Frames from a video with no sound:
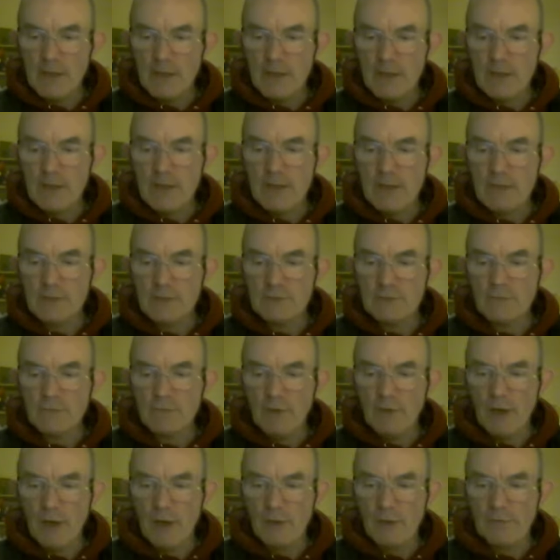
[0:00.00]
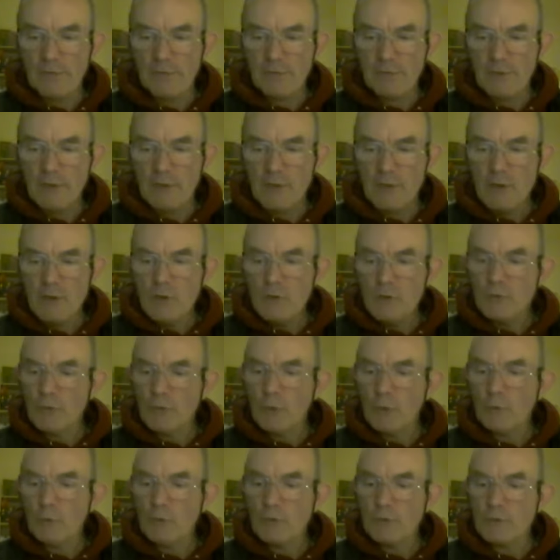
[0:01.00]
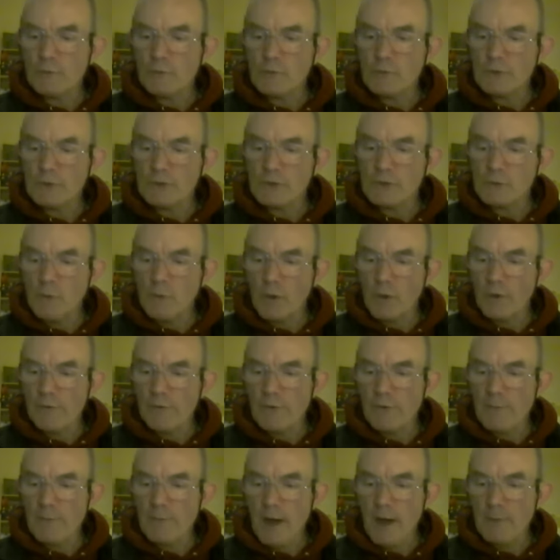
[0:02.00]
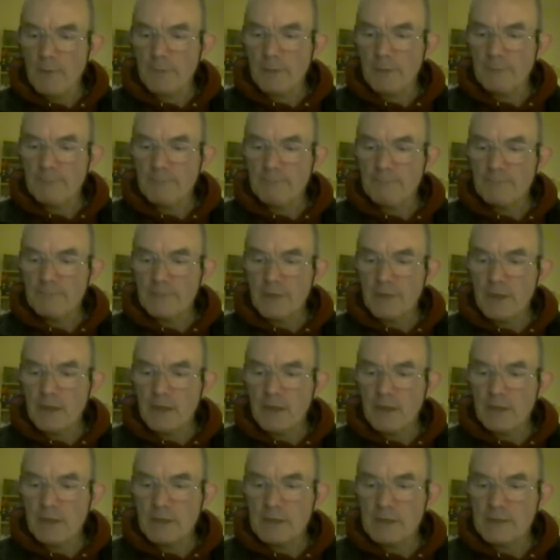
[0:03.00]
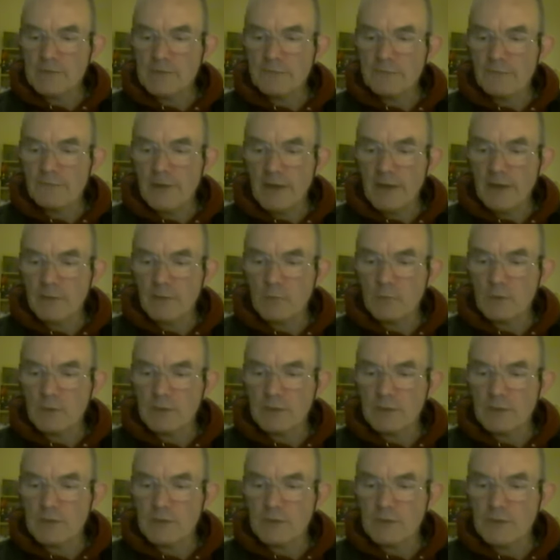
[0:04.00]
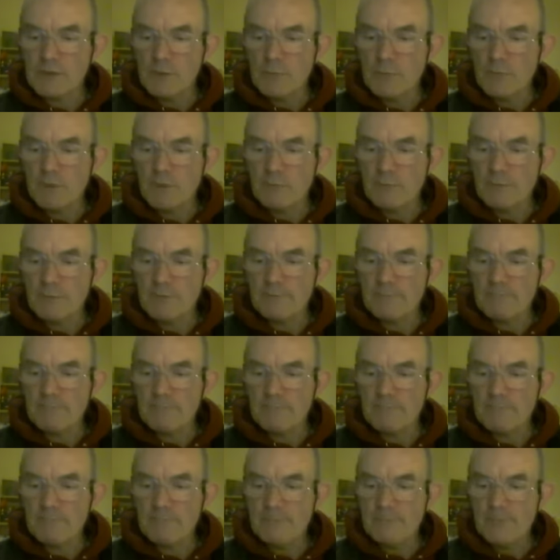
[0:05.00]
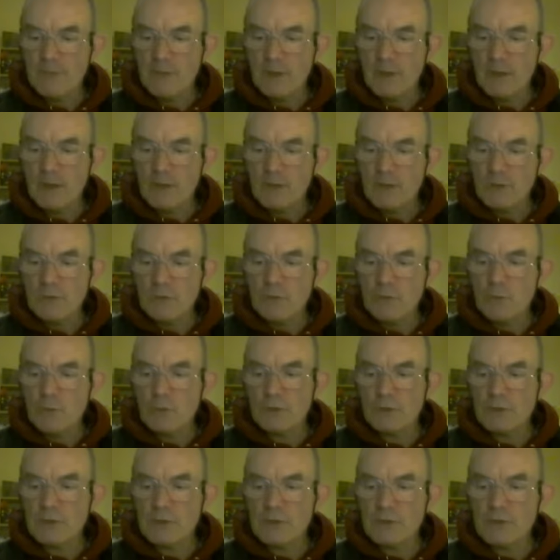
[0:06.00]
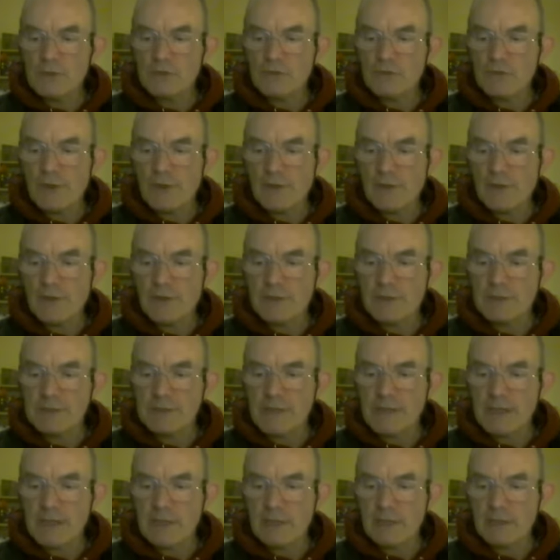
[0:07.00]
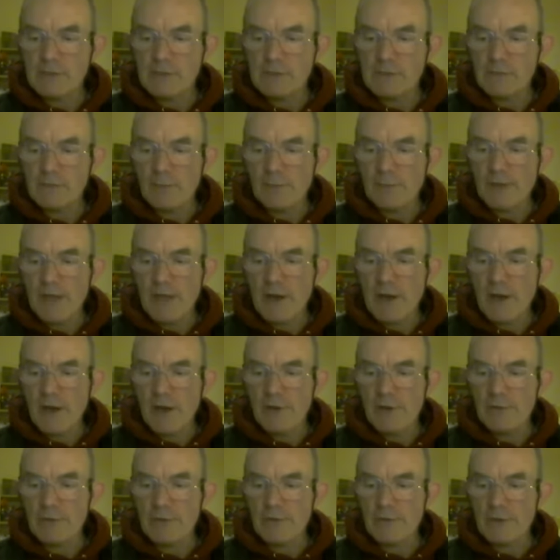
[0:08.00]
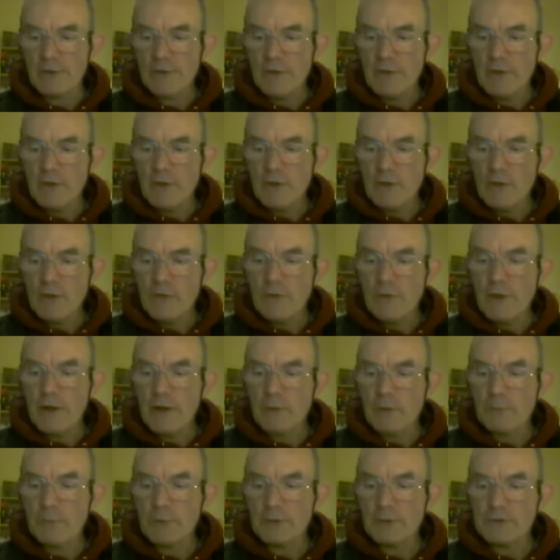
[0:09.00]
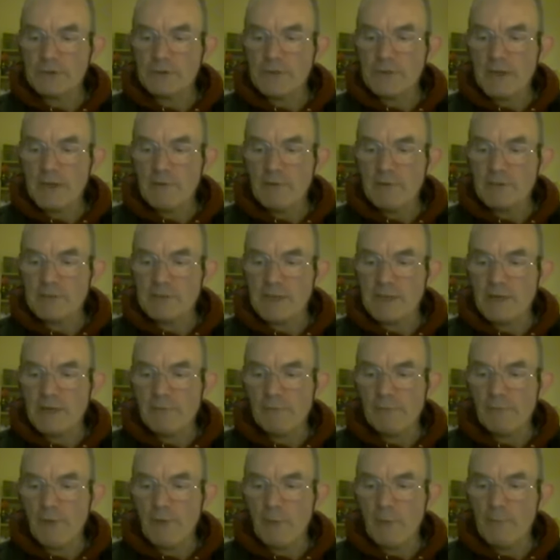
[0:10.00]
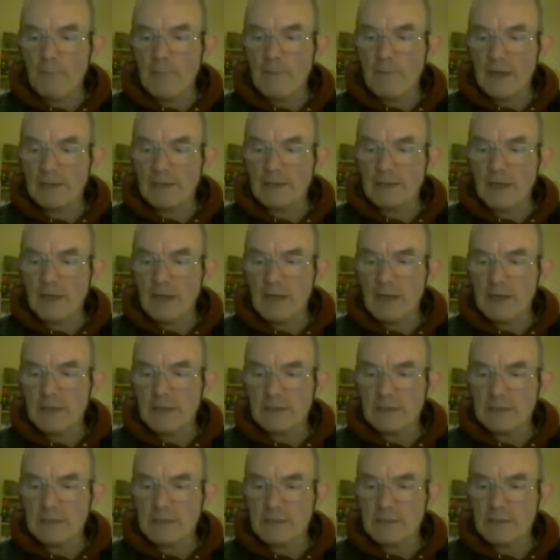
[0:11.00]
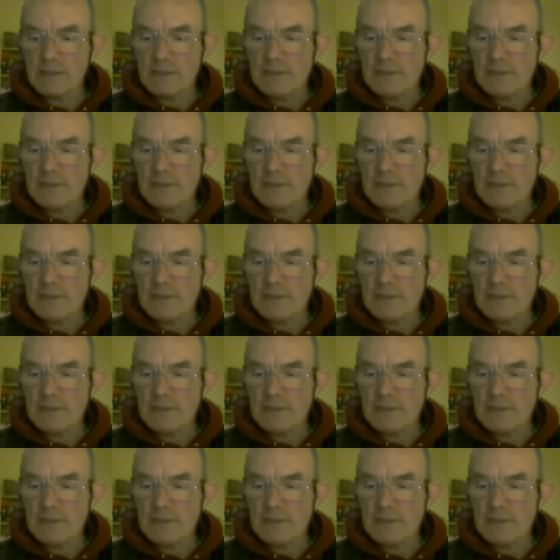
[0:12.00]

In his wrath, the Lord will swallow them up, and his fire will consume them. You will destroy their descendants from the earth, their posterity from mankind.